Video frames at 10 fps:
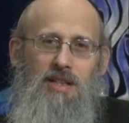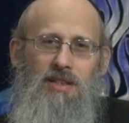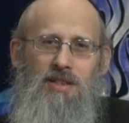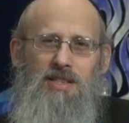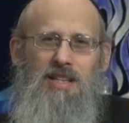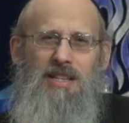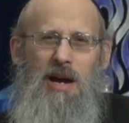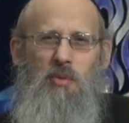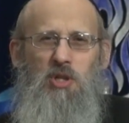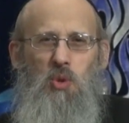Hillel said
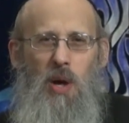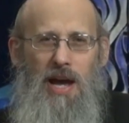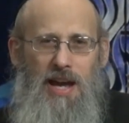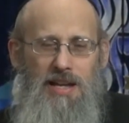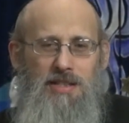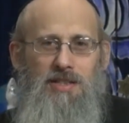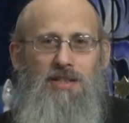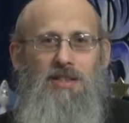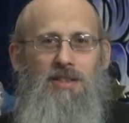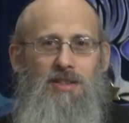that which you
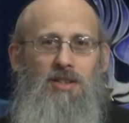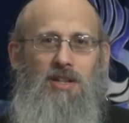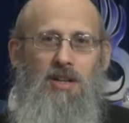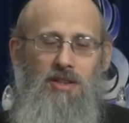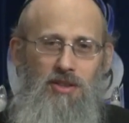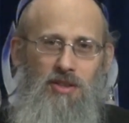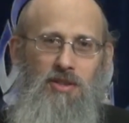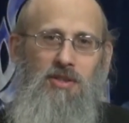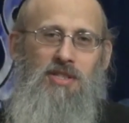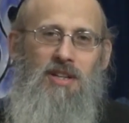hate done unto
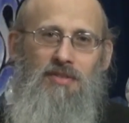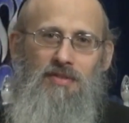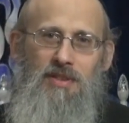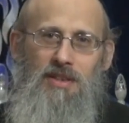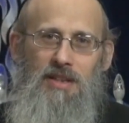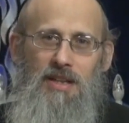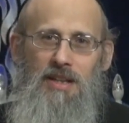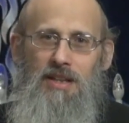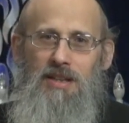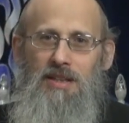yourself.
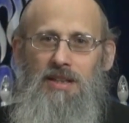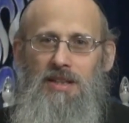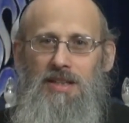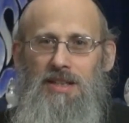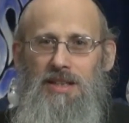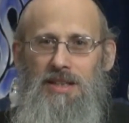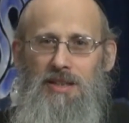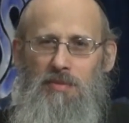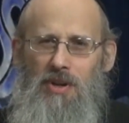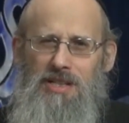
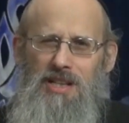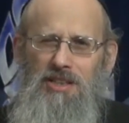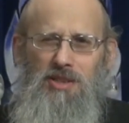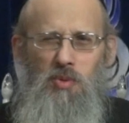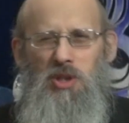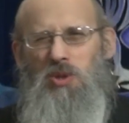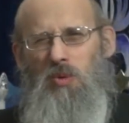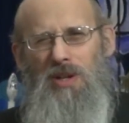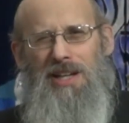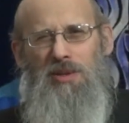It implies not just what you
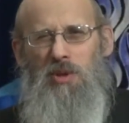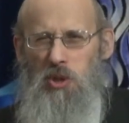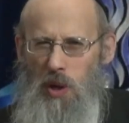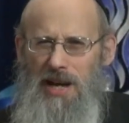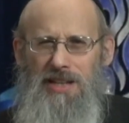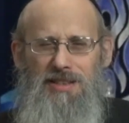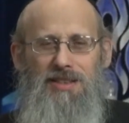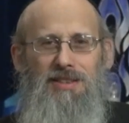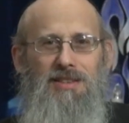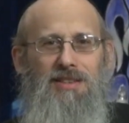don't like, what you hate.